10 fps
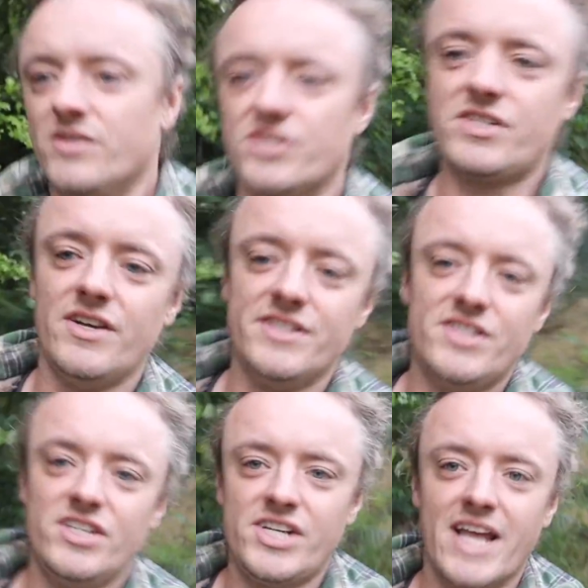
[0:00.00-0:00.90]
Just going
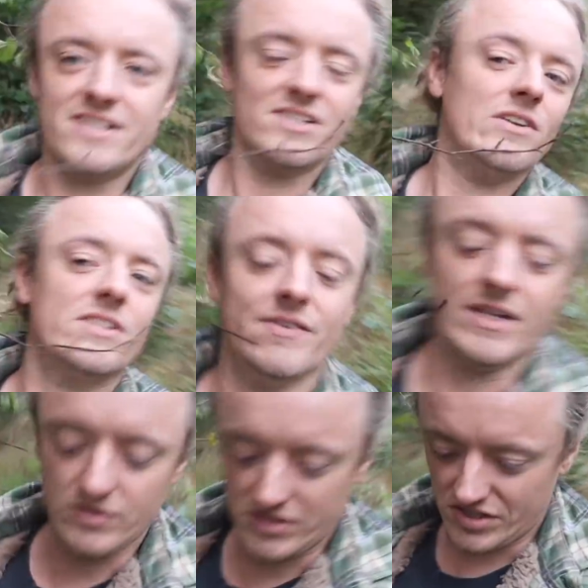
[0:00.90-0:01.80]
to the shed because I've got
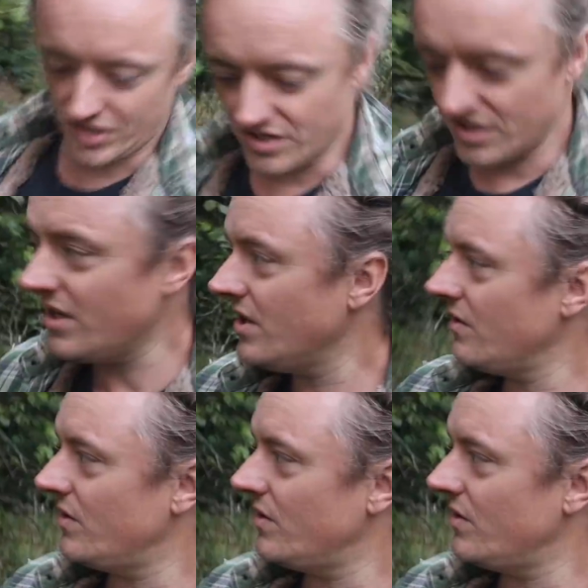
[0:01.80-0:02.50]
something else to show you.